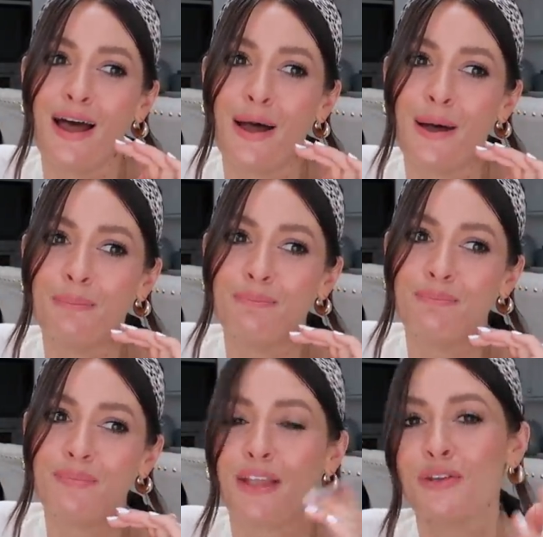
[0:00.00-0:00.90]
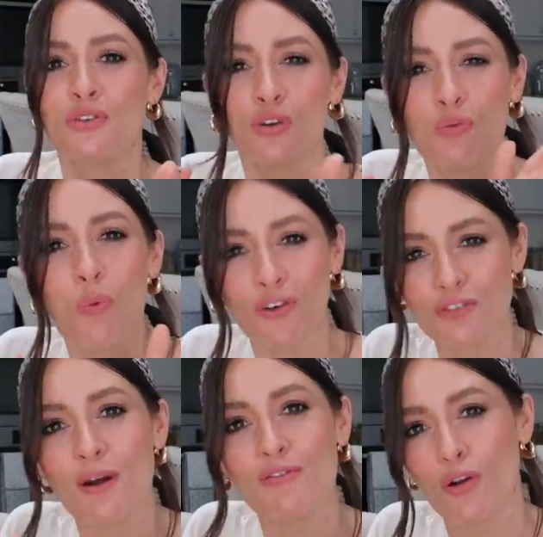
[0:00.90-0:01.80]
like you sort of
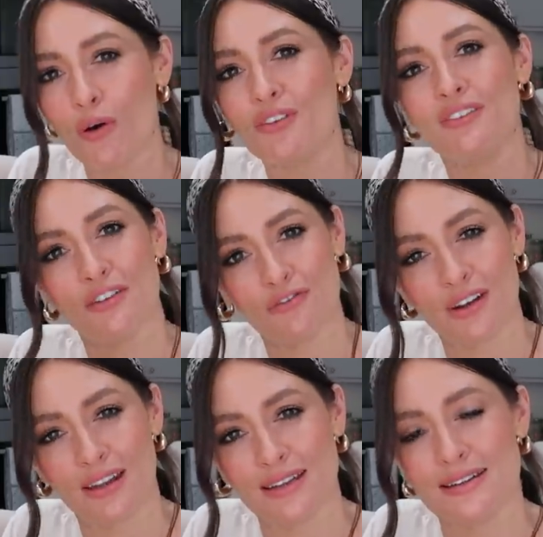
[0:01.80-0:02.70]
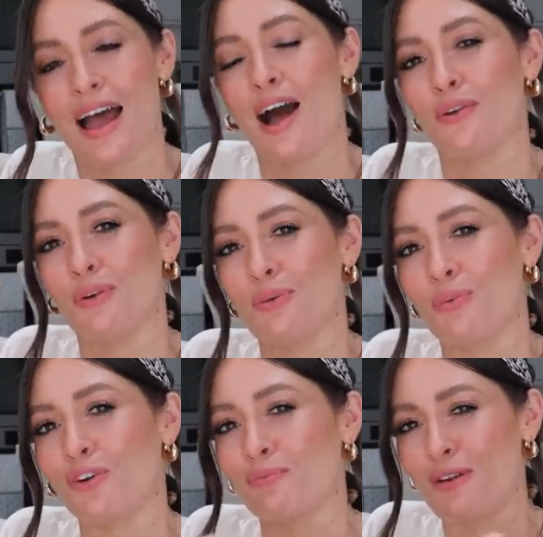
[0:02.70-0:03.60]
watch my vlogs differently to how you would watch